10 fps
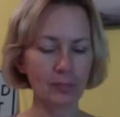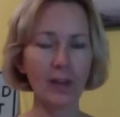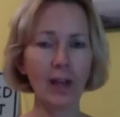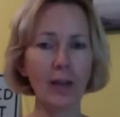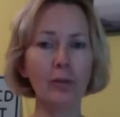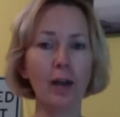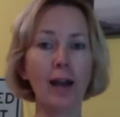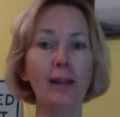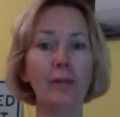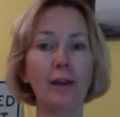I
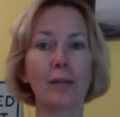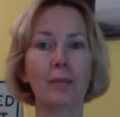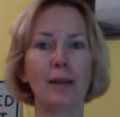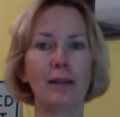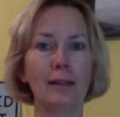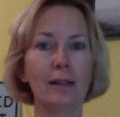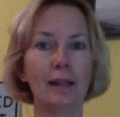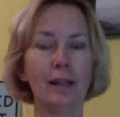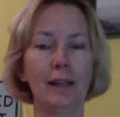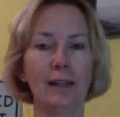highly recommend
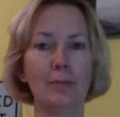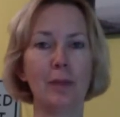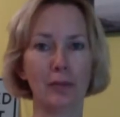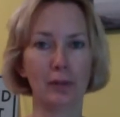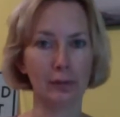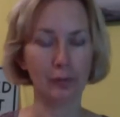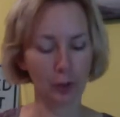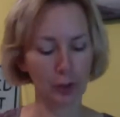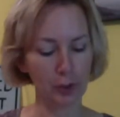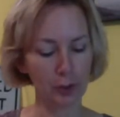his method
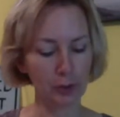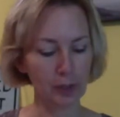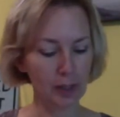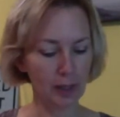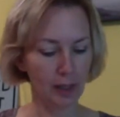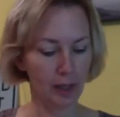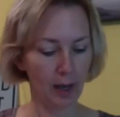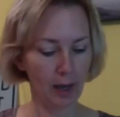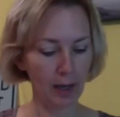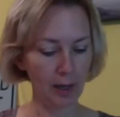for you.
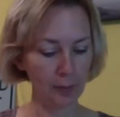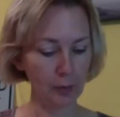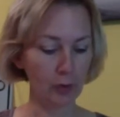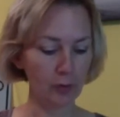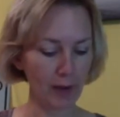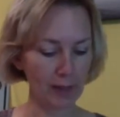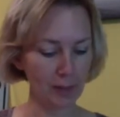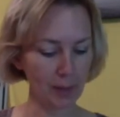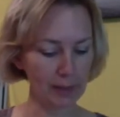You can find him on the